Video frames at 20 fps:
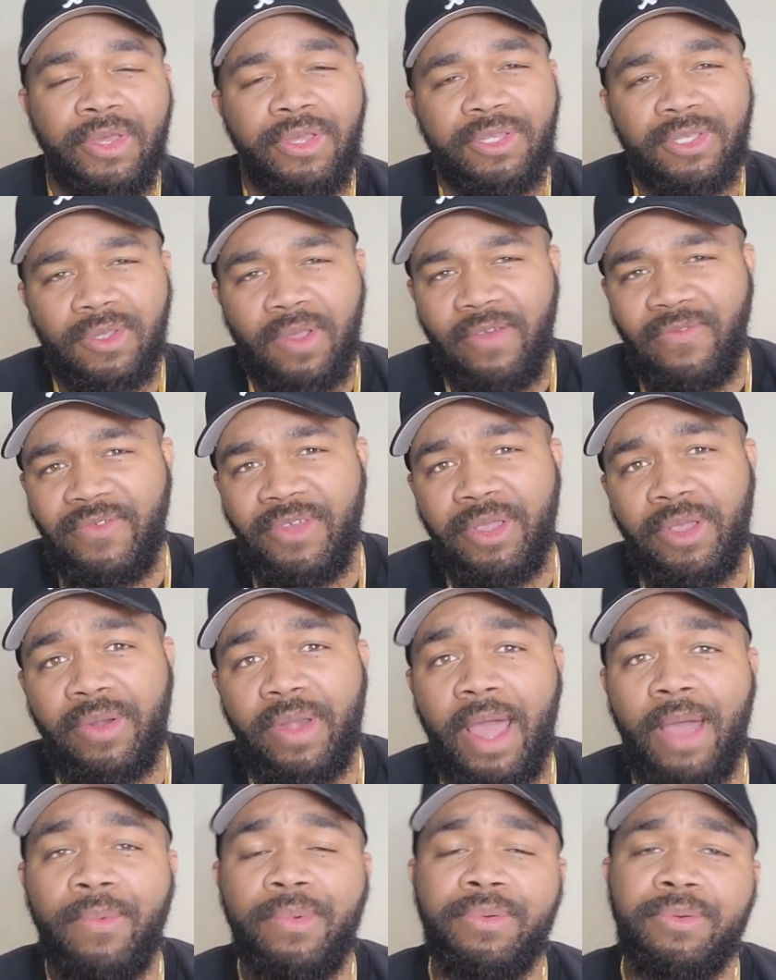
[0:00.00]
So I figured
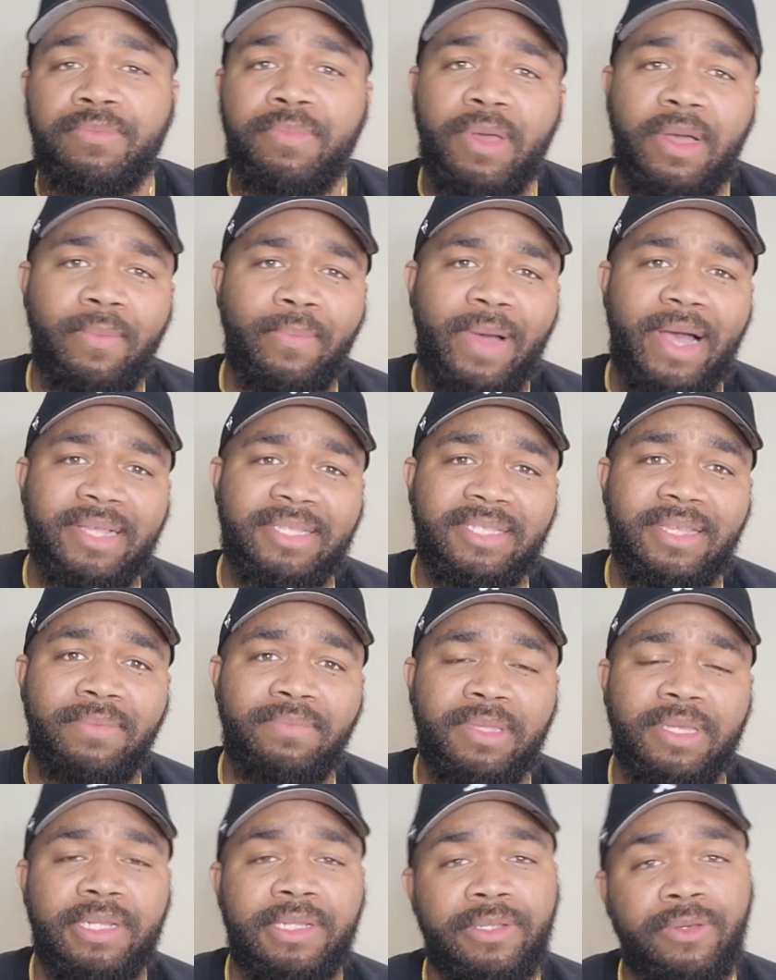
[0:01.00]
I would buy
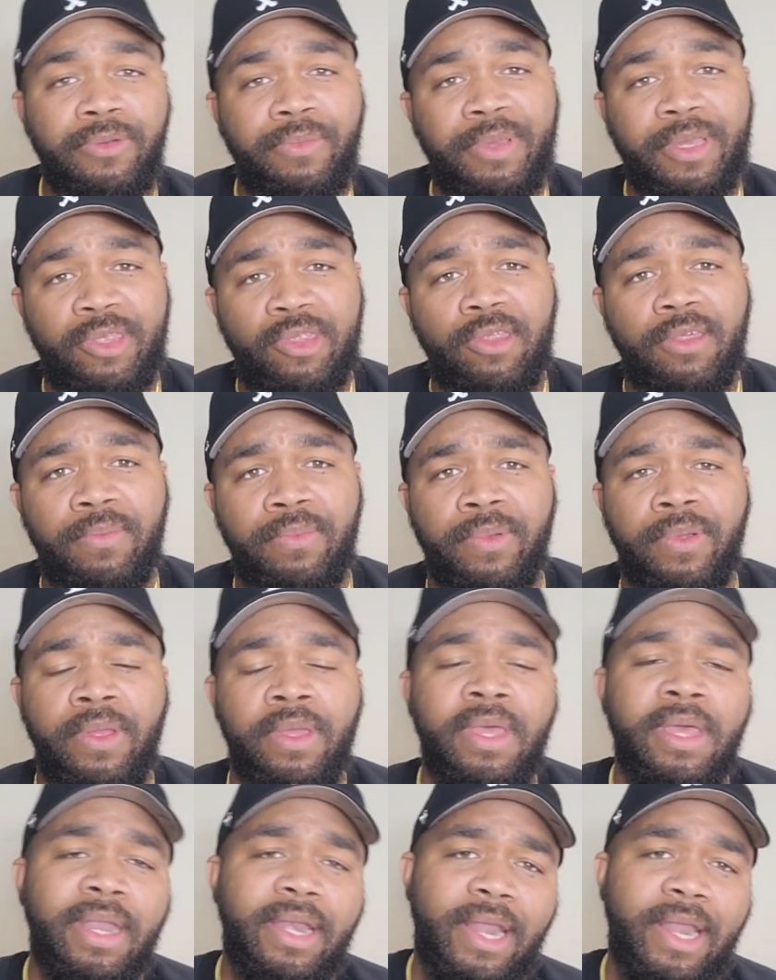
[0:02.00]
something a little bit cheaper.